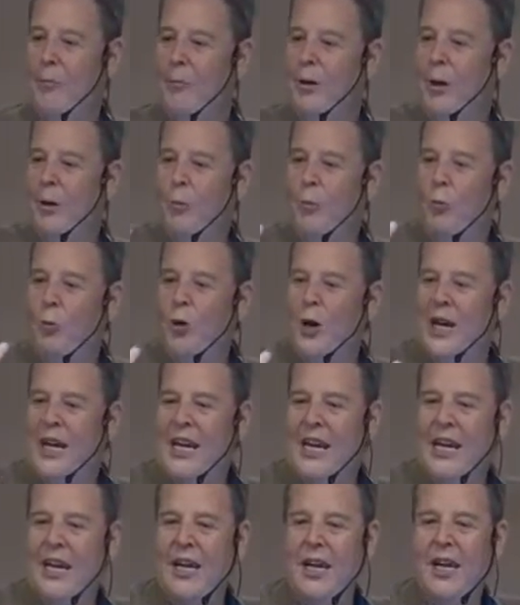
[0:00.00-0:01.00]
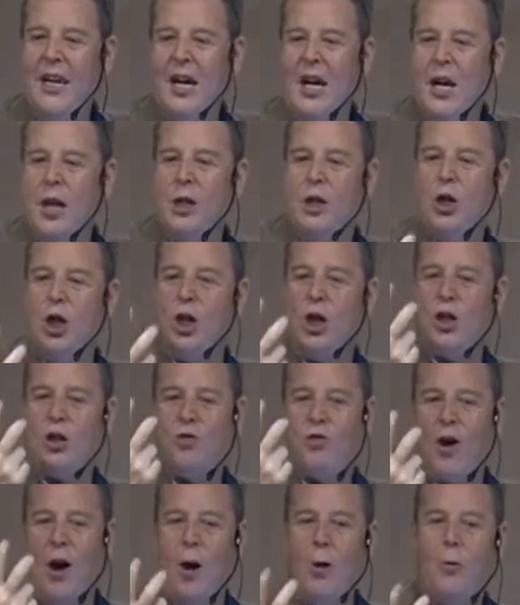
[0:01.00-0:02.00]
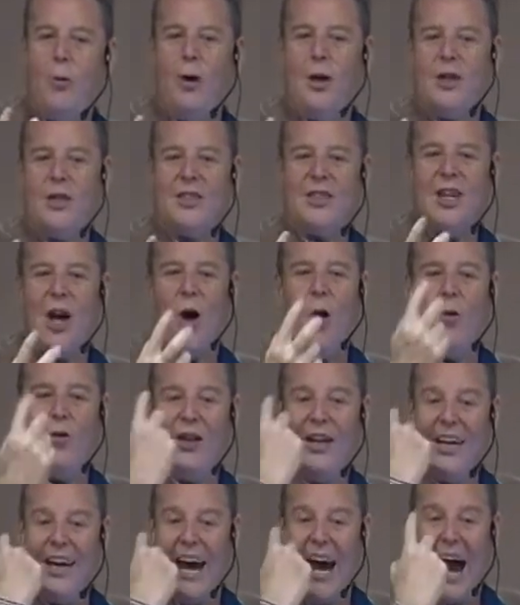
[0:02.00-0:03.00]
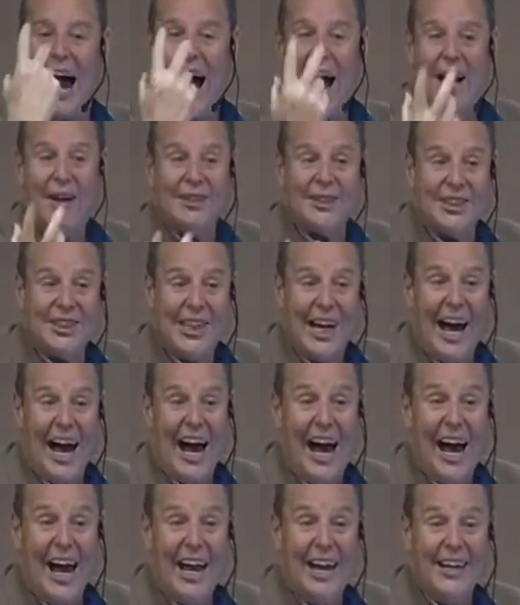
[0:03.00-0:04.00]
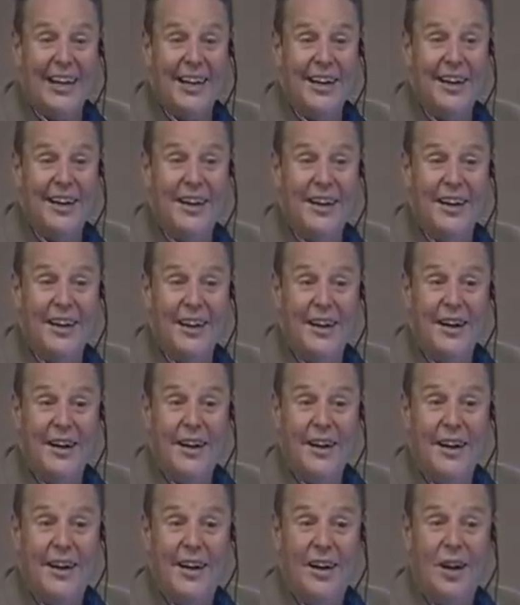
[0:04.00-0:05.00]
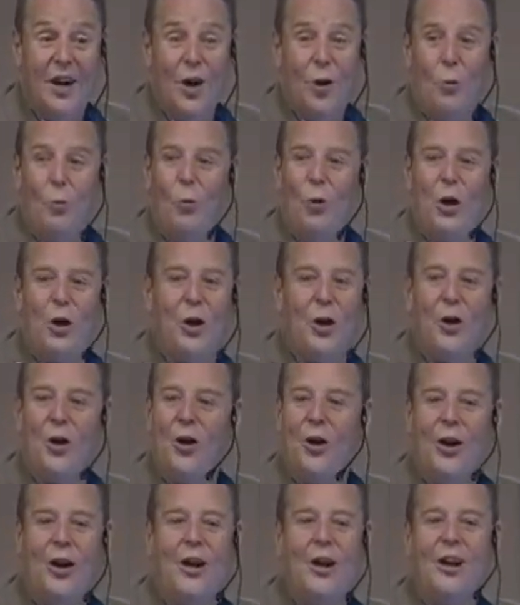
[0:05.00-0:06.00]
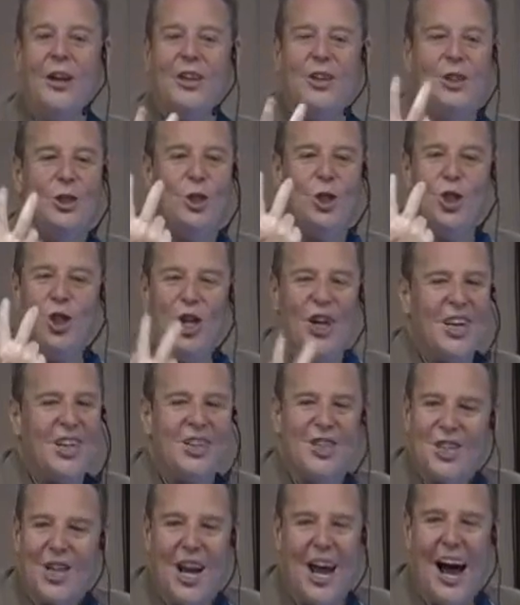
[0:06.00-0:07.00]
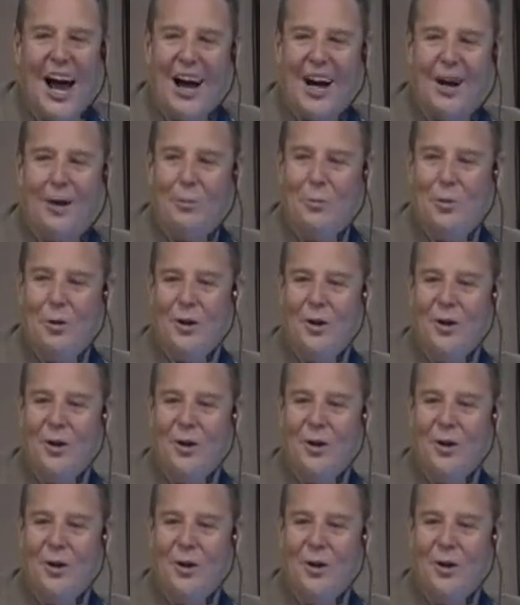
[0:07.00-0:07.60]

And when we just focus on the outside, we're just like